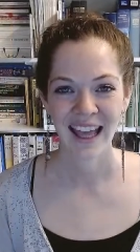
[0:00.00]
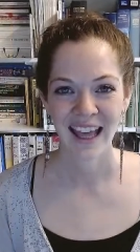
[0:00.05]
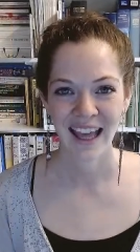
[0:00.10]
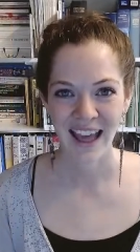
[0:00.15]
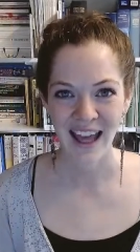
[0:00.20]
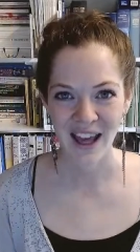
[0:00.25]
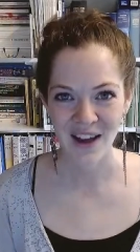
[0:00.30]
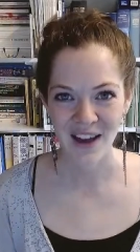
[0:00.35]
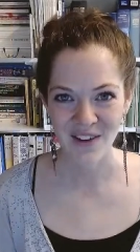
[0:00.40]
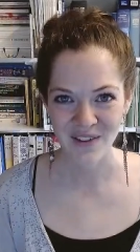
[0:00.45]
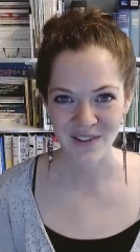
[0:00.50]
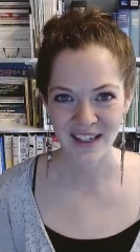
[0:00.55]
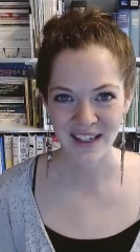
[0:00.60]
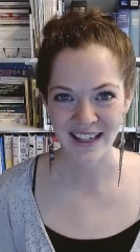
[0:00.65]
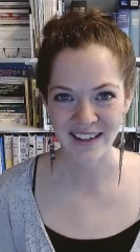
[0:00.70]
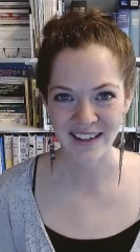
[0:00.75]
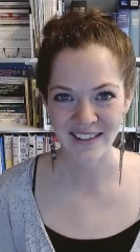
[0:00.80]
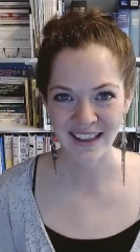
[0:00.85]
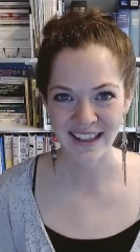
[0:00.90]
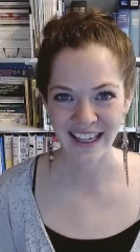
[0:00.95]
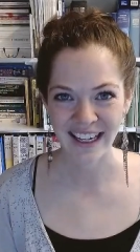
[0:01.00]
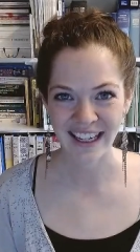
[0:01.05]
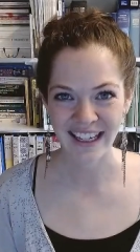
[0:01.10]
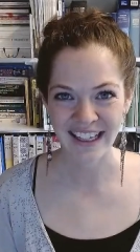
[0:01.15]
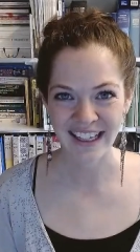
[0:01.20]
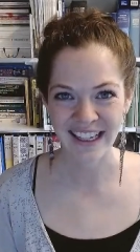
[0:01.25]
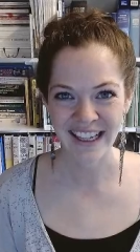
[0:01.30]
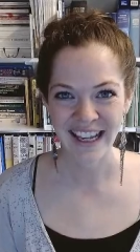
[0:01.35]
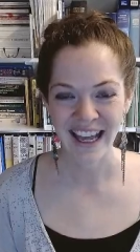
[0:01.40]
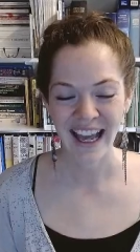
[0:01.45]
Have a really good
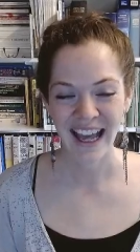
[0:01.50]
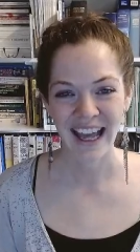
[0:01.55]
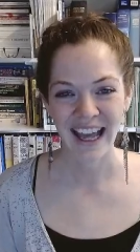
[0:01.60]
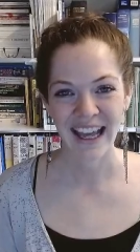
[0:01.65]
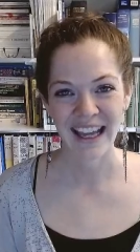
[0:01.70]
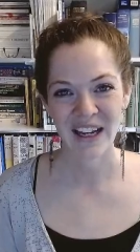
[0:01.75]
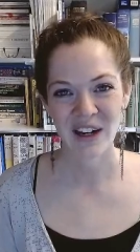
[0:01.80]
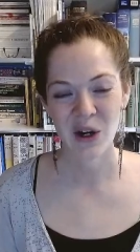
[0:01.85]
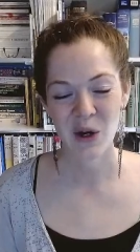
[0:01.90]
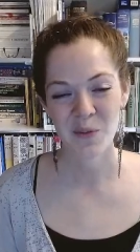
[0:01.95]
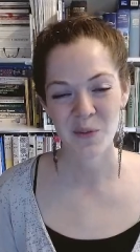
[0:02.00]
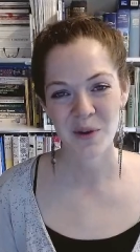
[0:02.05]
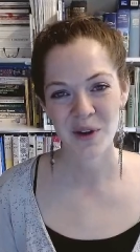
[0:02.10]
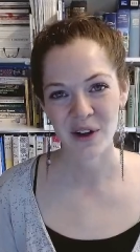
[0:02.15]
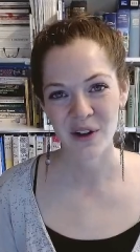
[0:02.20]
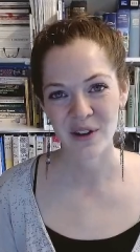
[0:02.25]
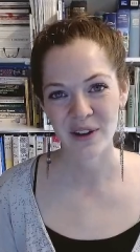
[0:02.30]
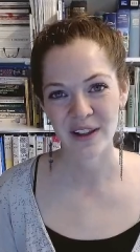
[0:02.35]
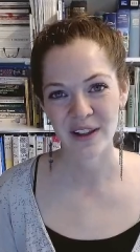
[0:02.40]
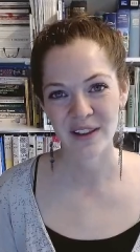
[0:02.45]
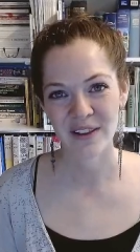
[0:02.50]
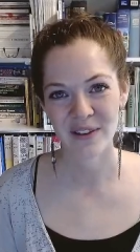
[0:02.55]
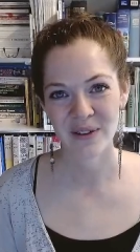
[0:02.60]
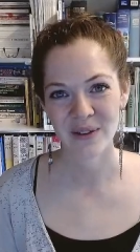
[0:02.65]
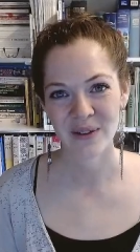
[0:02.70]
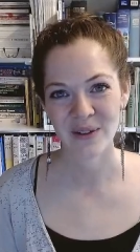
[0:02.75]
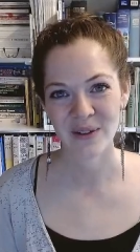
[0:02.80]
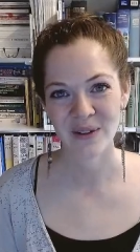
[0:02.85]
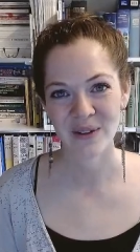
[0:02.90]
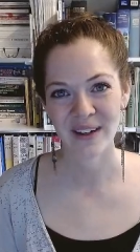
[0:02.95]
day, and I hope you're going
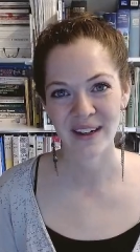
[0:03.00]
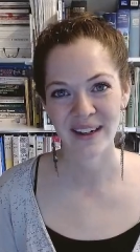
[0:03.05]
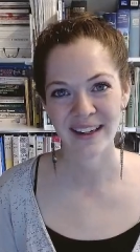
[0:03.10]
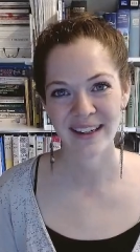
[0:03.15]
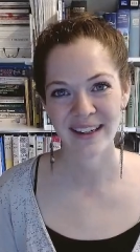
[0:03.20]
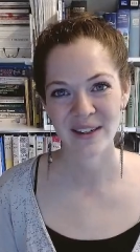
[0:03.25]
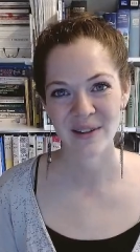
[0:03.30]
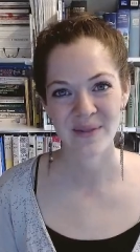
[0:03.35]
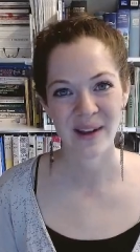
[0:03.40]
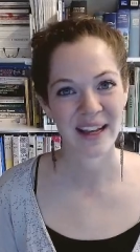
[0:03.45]
to um,